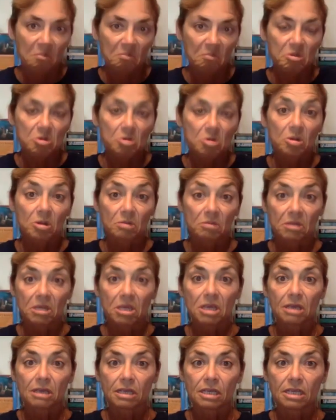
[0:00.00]
you can
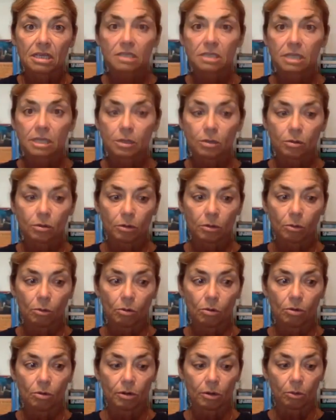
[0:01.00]
e- easily go in the
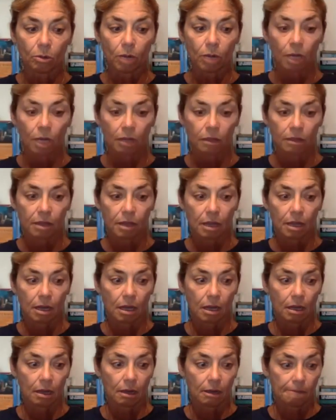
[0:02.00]
water with,
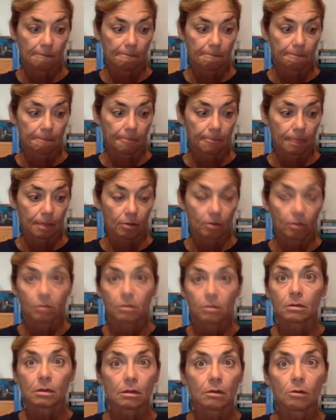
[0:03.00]
uh, or
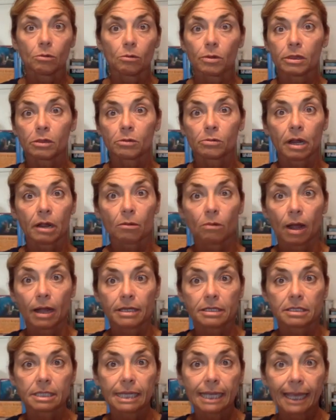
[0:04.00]
you can go with great
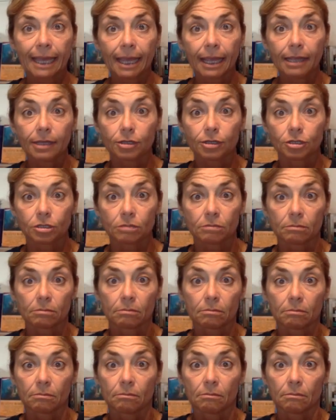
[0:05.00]
whites in a cage.
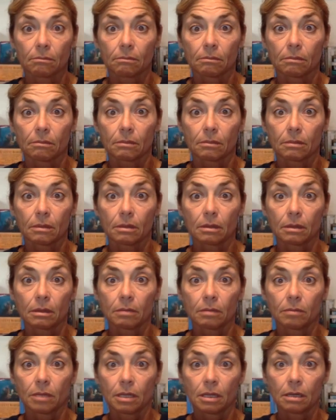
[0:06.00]

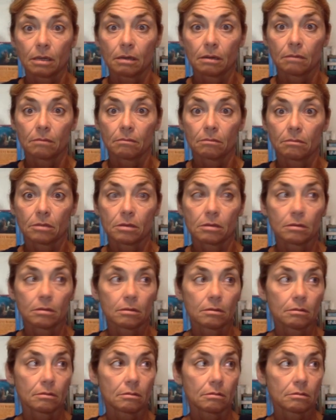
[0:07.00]
I mean,
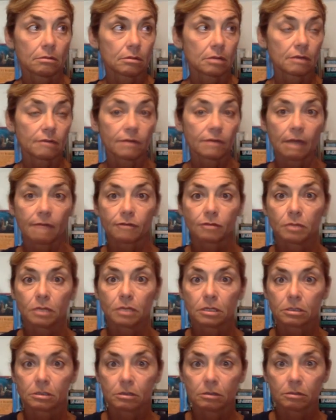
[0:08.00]
you don't even have to be
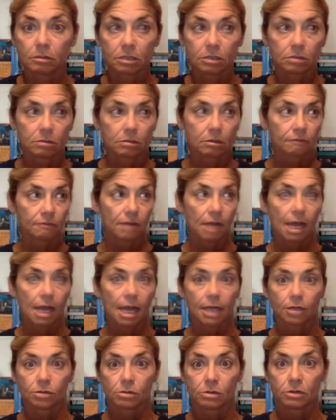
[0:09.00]
scuba
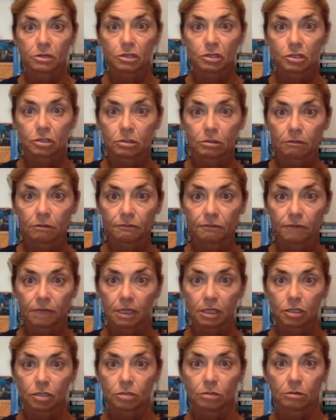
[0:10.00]
certified. You're on a
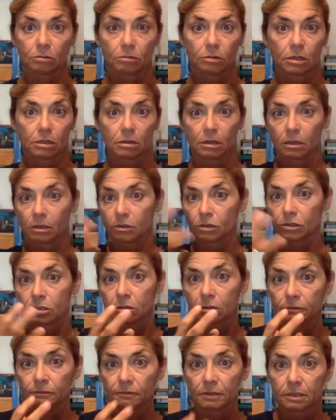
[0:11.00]
surface, you're with a little
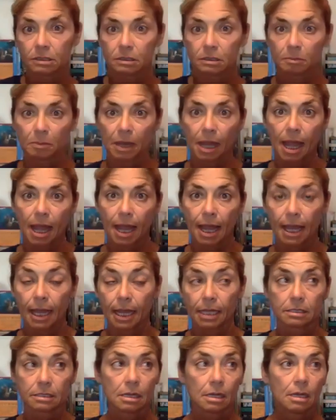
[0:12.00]
surface
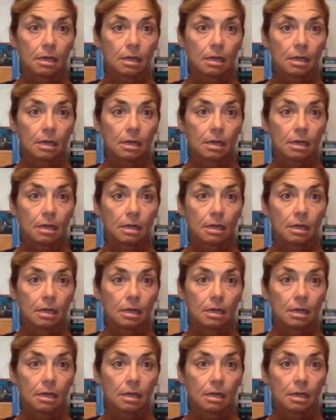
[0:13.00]
supplied.